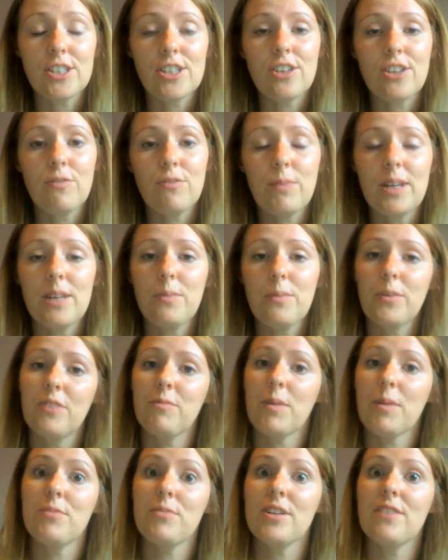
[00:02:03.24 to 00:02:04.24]
who've been in one of
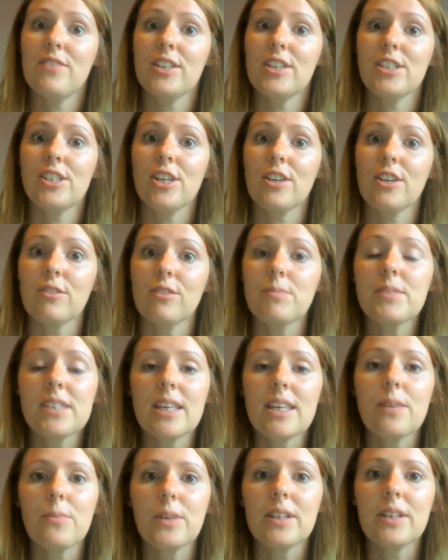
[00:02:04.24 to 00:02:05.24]
my previous year groups,
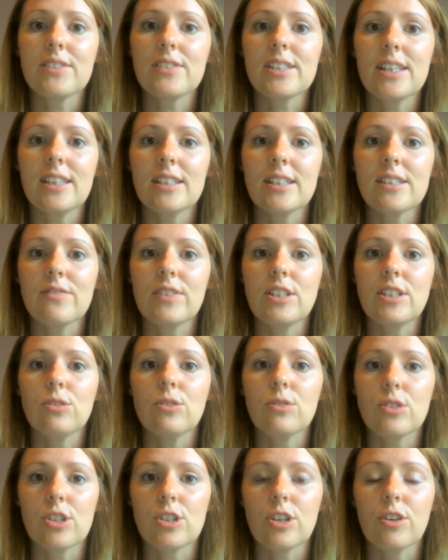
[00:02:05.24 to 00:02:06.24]
they will have seen this
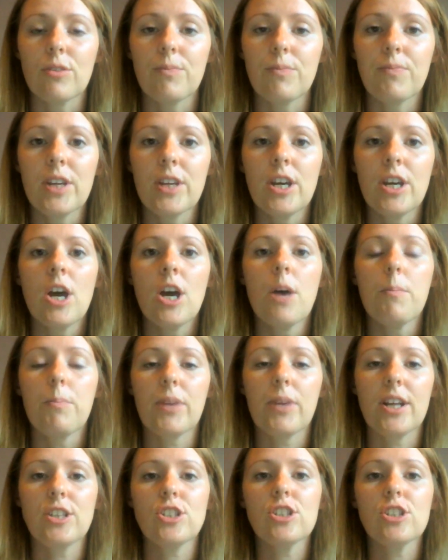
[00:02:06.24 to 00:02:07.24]
video too. But
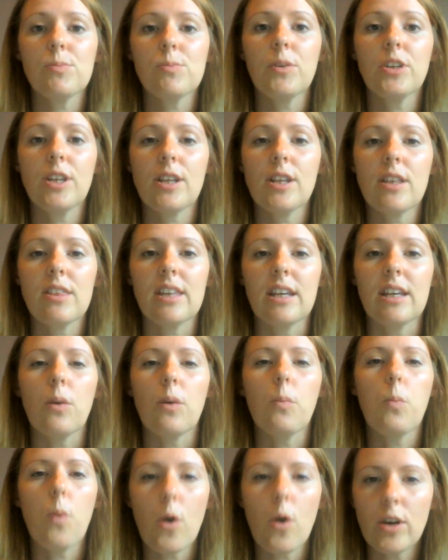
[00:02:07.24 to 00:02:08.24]
I just want you to think,
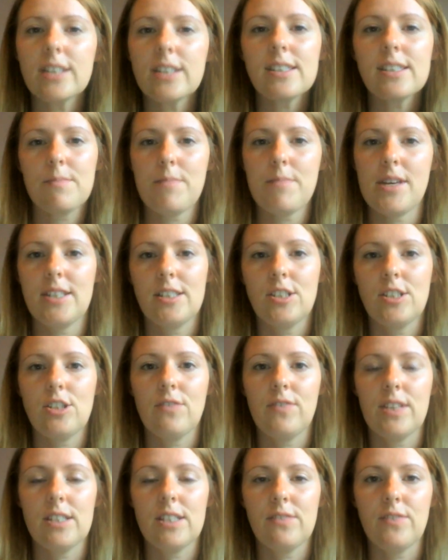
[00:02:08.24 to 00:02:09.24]
what is the message of
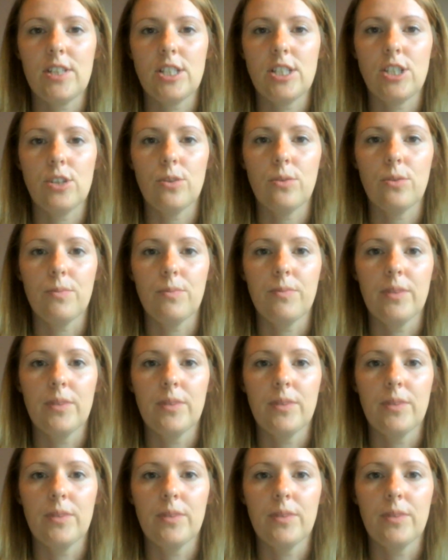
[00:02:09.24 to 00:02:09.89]
this video?